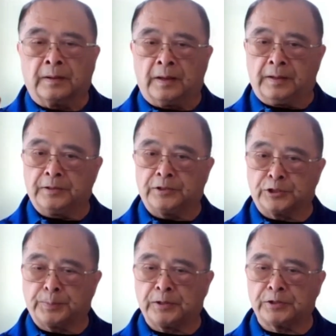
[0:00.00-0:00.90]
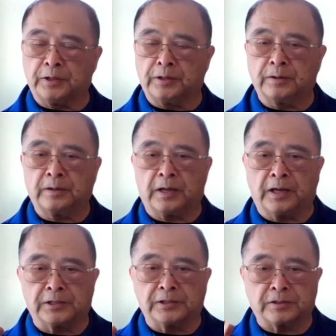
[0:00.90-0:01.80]
And this is especially good
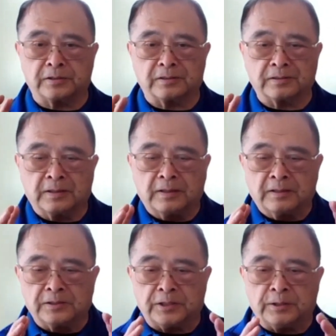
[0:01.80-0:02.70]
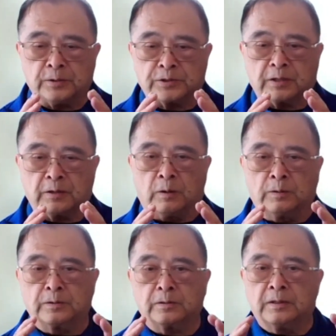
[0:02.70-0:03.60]
as seniors get
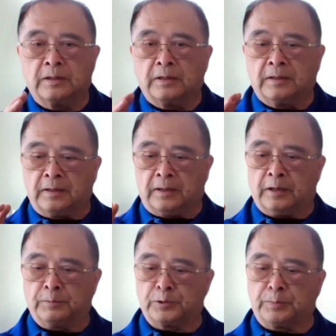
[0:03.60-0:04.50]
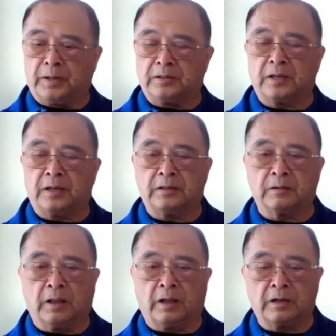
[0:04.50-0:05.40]
older it helps to maintain the
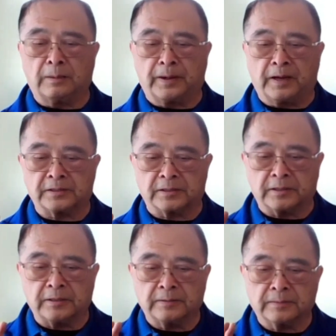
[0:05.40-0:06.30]
lung capacity.